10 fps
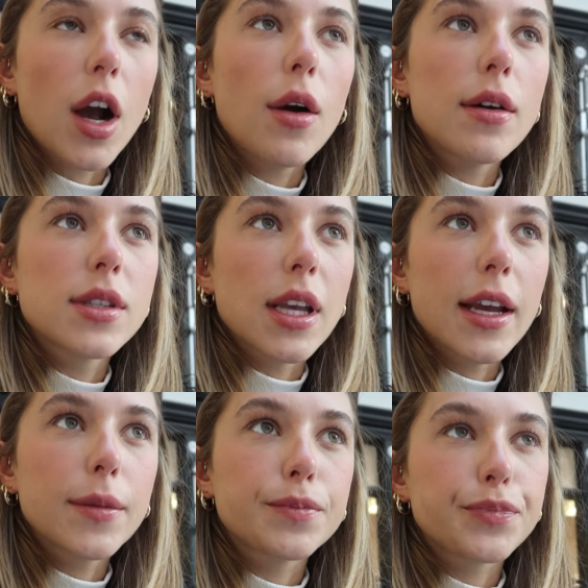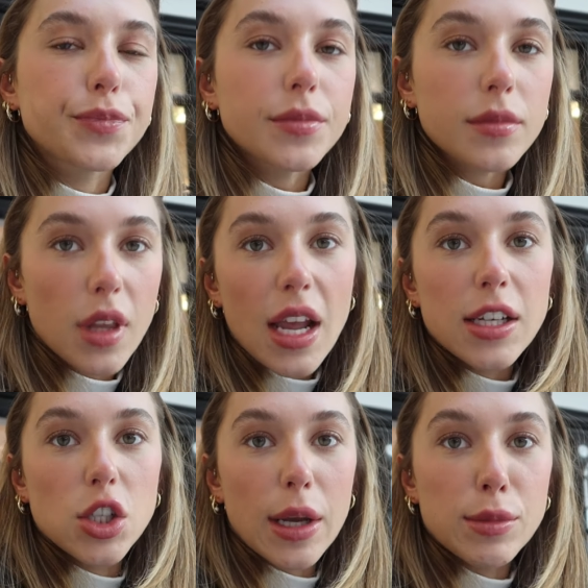Oh, I was saying
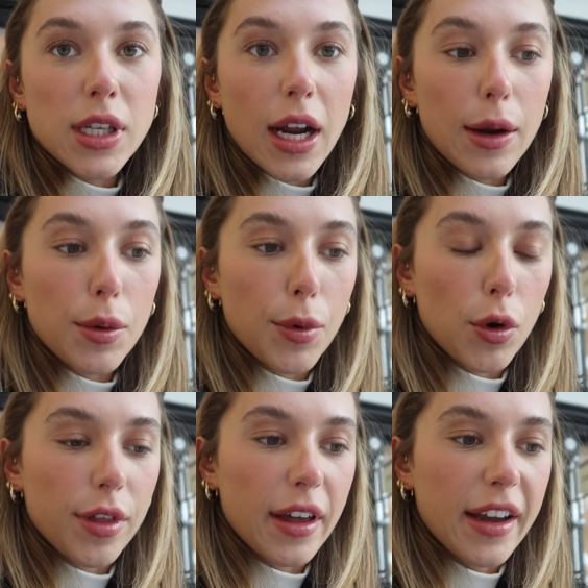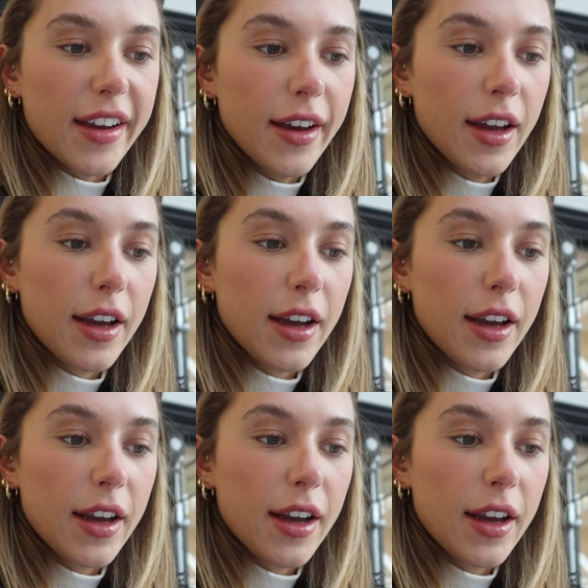James and I were both like,